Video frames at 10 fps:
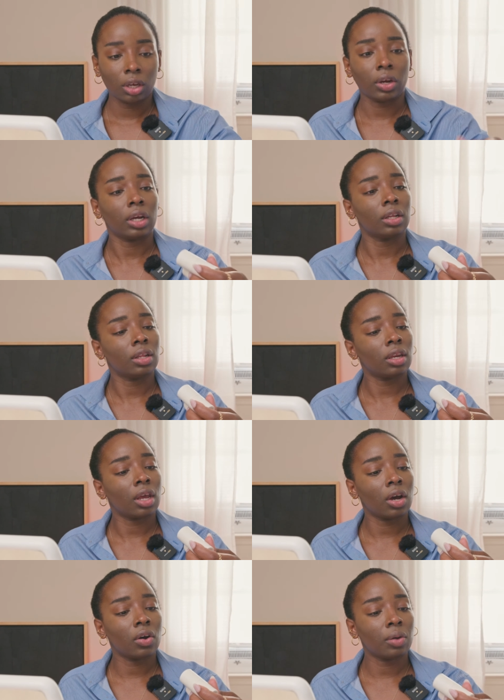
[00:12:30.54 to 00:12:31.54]
All right,
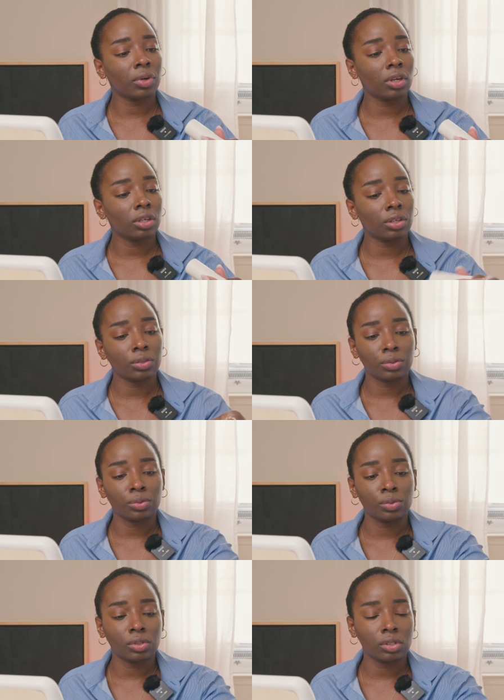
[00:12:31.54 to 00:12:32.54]
now I'm gonna
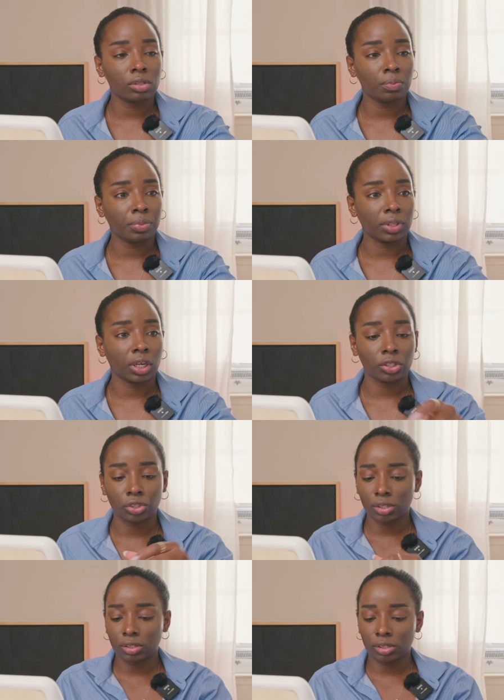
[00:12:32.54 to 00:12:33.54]
use some
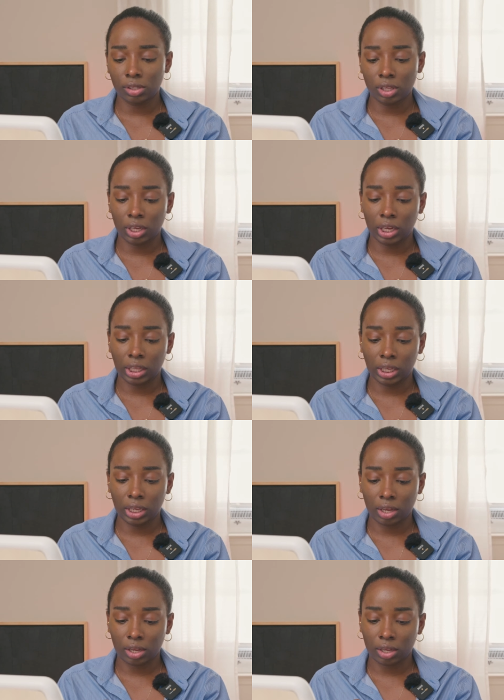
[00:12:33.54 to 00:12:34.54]
blush. This is the
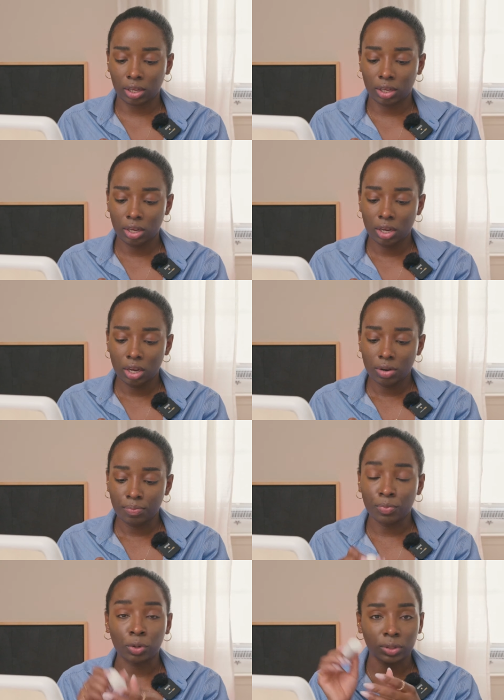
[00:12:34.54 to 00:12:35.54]
ILIA
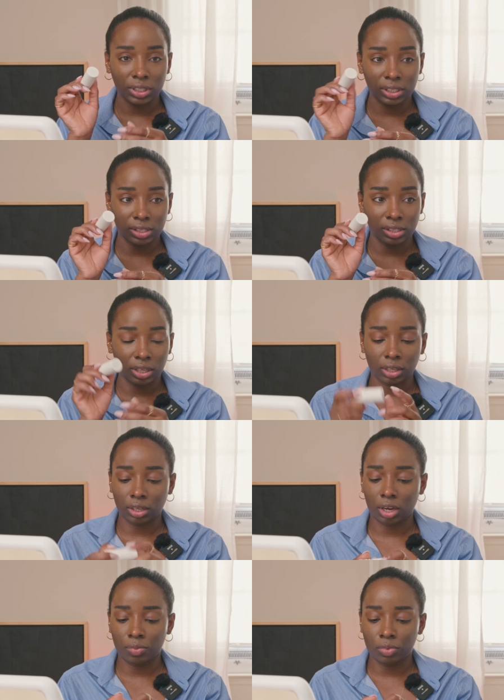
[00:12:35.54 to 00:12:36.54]

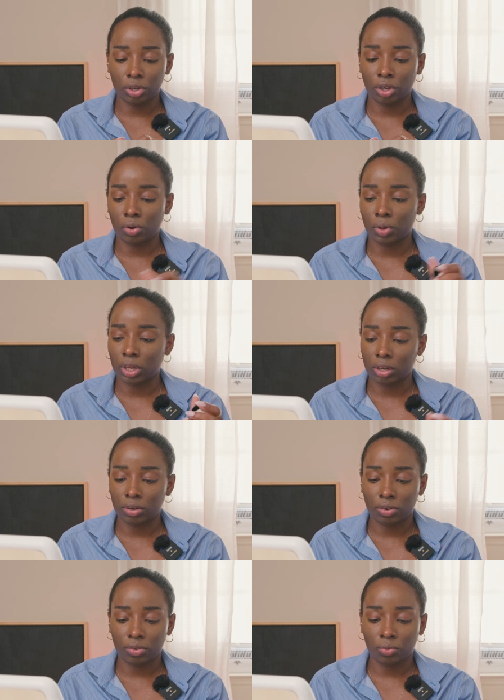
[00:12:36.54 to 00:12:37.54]
Multi-Stick. I'm gonna go
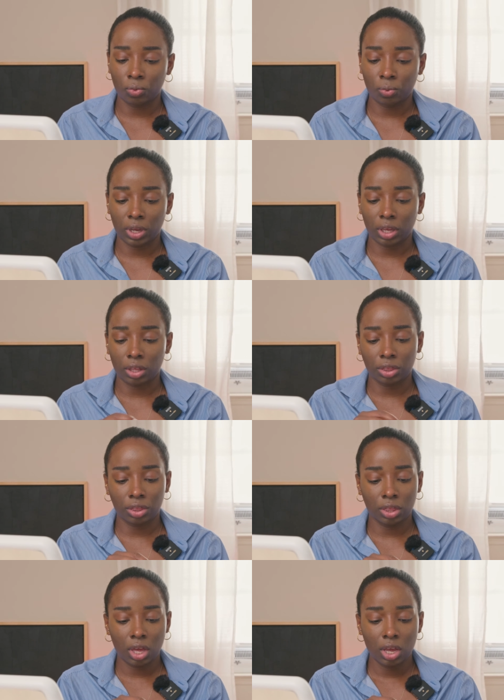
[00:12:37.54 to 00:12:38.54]
in with
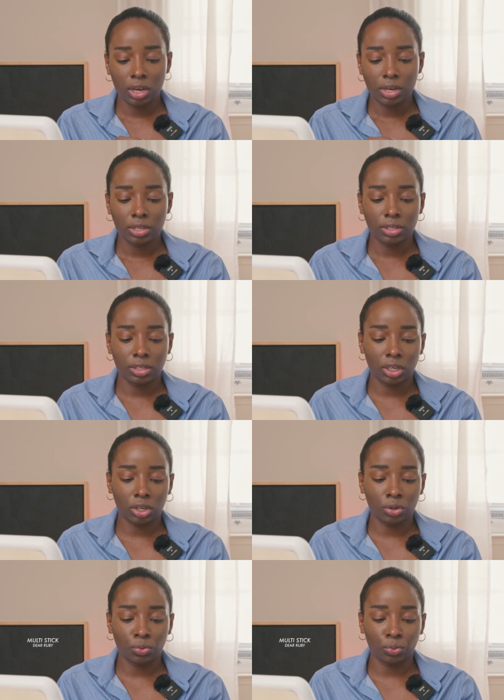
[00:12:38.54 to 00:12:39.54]

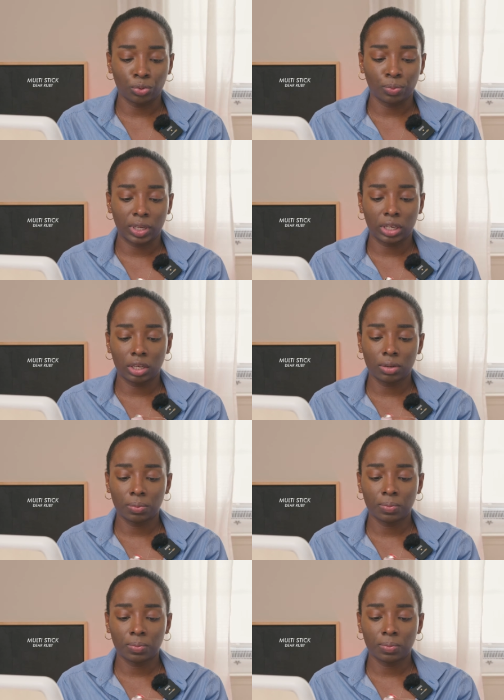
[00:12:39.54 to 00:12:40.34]
Dear Ruby,